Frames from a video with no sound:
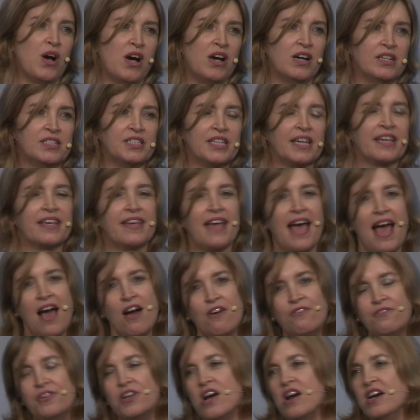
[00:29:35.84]
word, to
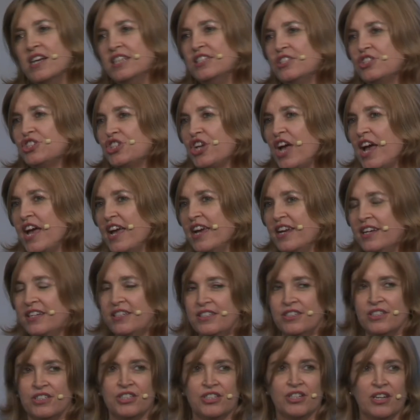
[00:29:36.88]
galvanize
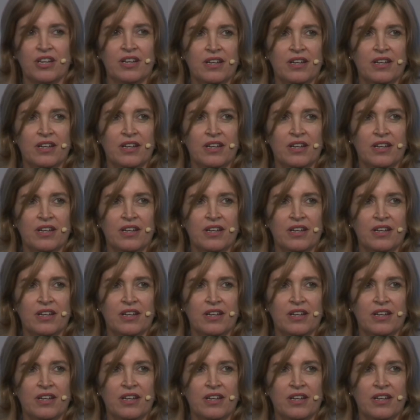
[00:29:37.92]
change,